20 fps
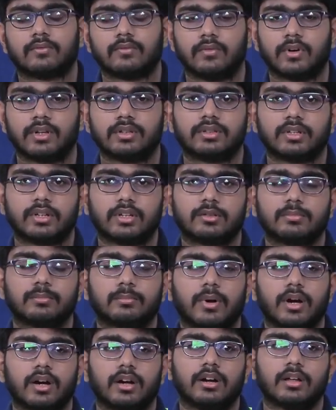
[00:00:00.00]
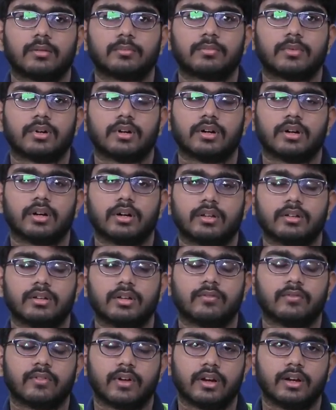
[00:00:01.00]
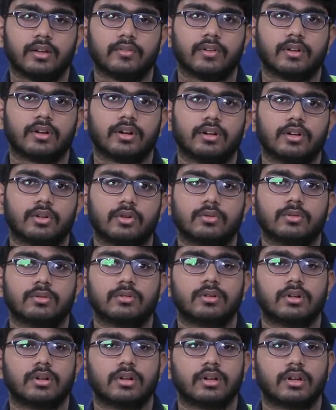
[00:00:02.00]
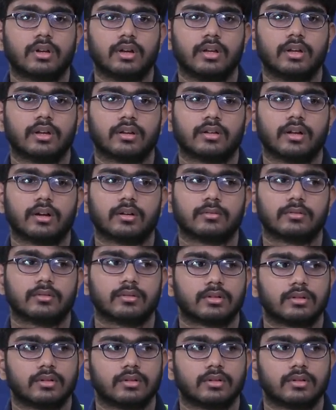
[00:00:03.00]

once it is piled up, it is very difficult to clear that